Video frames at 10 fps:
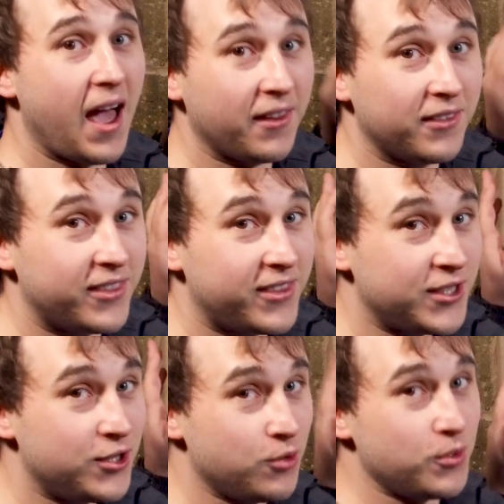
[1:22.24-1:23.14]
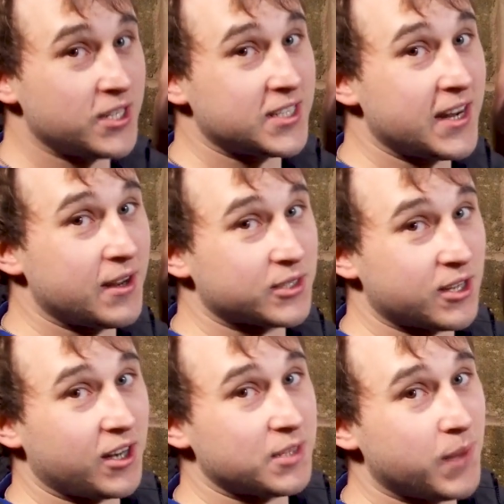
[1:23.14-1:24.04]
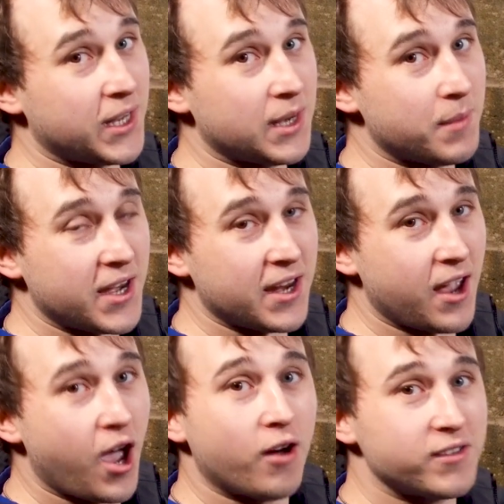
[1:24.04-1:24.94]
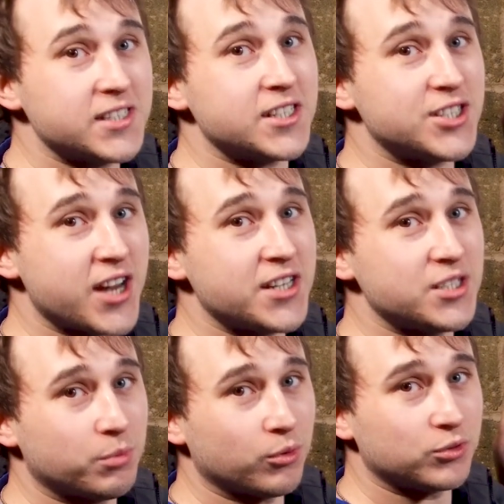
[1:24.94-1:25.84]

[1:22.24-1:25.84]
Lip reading: And the units here, as I'll explain in a minute, are interchangeable.